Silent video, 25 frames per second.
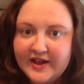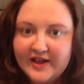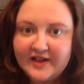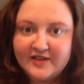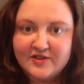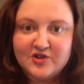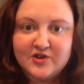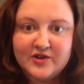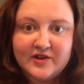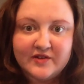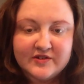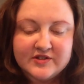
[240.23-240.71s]

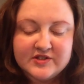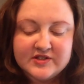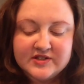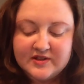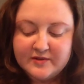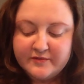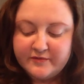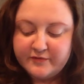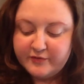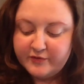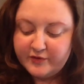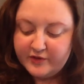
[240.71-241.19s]
and you give it to
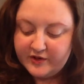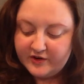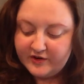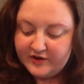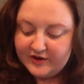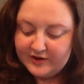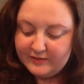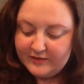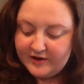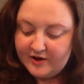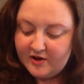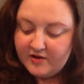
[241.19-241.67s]
them for their
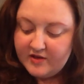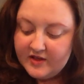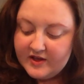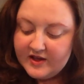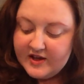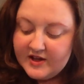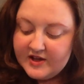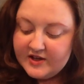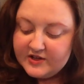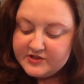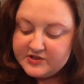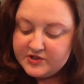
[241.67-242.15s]
email.
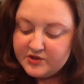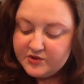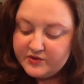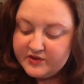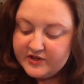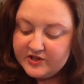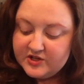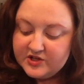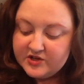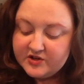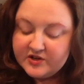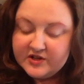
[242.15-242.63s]
So
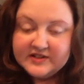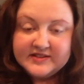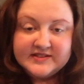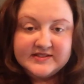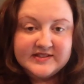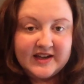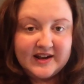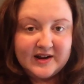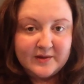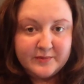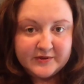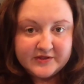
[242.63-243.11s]
then they're going to
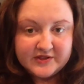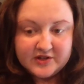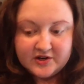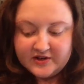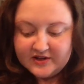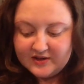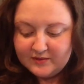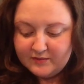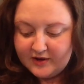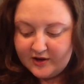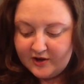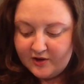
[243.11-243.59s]
sign up with their
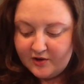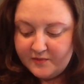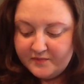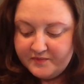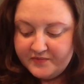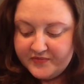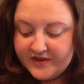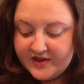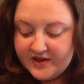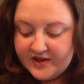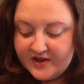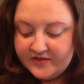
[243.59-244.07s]
email.
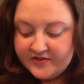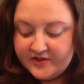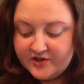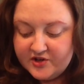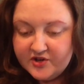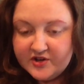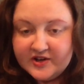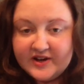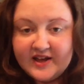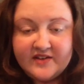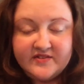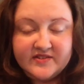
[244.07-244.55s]
Then you're
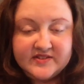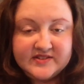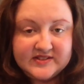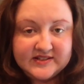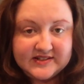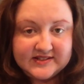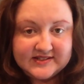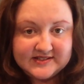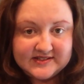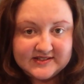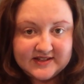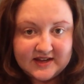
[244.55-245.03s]
going to have a
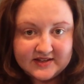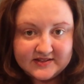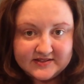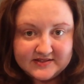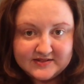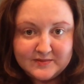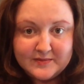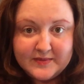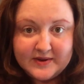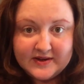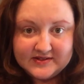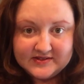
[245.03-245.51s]
success
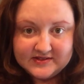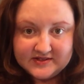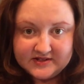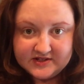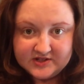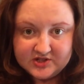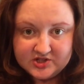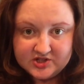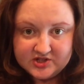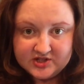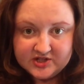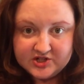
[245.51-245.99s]

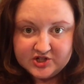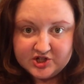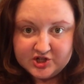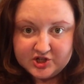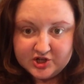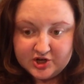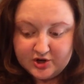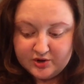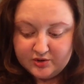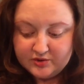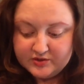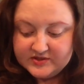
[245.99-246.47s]
message that
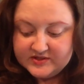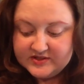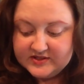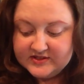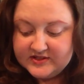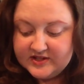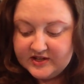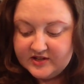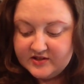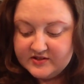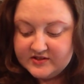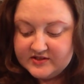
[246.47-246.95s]

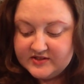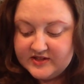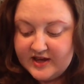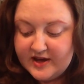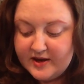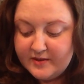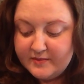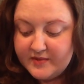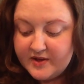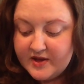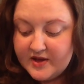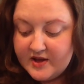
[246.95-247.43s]
tells
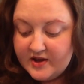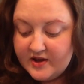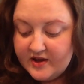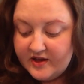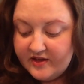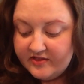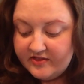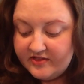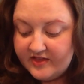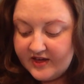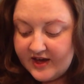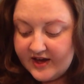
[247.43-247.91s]
them
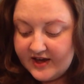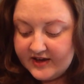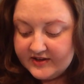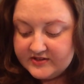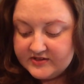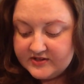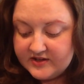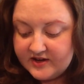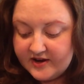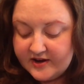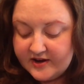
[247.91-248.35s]
that